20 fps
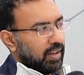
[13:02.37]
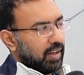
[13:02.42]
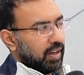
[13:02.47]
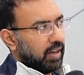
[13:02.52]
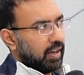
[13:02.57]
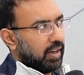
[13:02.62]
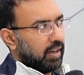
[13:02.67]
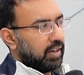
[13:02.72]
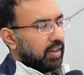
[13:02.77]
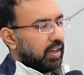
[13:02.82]

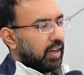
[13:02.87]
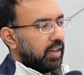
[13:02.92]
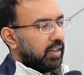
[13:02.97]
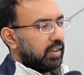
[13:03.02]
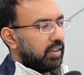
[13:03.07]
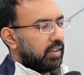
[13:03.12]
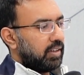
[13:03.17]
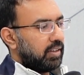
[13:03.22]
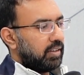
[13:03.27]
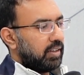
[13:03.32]
And I
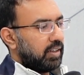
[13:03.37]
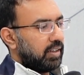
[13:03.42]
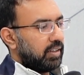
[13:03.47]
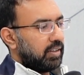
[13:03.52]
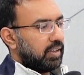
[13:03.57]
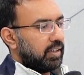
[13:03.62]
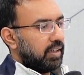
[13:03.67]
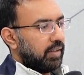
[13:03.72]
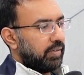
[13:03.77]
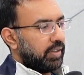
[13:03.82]
heard that
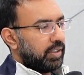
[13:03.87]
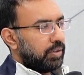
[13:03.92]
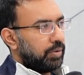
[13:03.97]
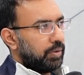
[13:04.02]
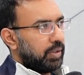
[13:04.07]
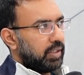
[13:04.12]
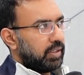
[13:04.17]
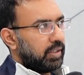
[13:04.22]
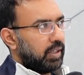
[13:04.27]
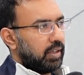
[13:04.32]
they
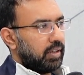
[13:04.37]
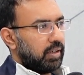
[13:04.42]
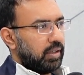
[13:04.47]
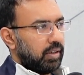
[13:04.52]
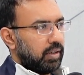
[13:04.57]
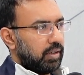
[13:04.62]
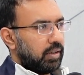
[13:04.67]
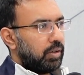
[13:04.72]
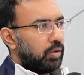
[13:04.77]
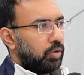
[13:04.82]
eventually
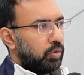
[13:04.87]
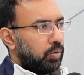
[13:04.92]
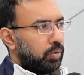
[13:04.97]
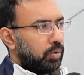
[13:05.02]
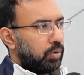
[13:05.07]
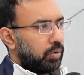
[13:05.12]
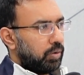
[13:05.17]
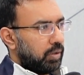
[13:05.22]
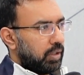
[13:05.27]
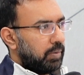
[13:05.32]
settled $2
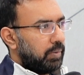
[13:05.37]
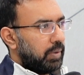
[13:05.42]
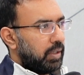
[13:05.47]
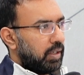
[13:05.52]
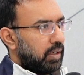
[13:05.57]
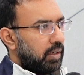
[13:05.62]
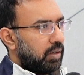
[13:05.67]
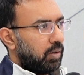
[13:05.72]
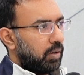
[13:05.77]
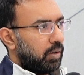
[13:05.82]
to $3
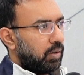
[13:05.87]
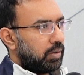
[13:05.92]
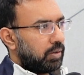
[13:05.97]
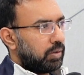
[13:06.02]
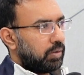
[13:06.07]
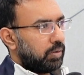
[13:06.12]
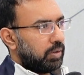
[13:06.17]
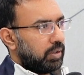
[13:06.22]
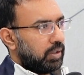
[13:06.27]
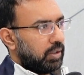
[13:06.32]
million
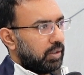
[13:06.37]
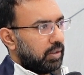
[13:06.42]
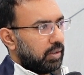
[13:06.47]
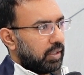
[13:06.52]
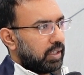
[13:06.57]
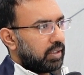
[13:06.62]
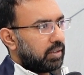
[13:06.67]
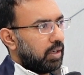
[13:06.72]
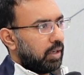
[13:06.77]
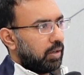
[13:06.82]
to the
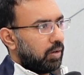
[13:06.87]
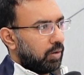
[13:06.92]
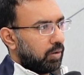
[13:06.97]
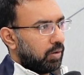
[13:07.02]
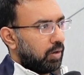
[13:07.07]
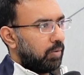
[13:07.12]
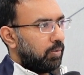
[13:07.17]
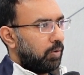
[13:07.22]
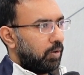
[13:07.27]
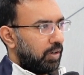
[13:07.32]

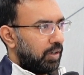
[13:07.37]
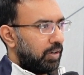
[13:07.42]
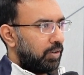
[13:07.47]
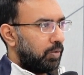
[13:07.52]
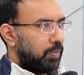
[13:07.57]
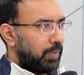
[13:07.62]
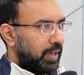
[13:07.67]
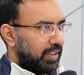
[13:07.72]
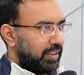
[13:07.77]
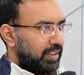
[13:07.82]
Tesla.com owner
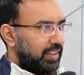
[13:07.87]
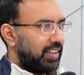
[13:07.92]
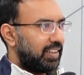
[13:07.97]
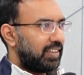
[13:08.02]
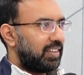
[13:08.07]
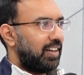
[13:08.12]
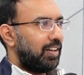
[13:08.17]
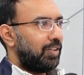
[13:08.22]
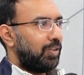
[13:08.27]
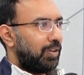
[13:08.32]
to buy the
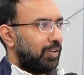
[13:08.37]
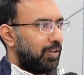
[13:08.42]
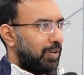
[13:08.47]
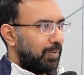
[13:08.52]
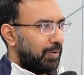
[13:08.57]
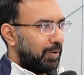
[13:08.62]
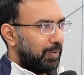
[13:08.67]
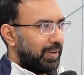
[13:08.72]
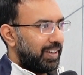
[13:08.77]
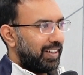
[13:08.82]

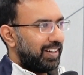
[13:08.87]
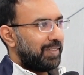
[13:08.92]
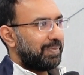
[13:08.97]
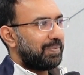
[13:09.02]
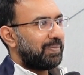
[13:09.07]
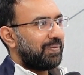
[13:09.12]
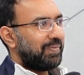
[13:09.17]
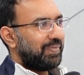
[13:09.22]
Tesla.com domain name.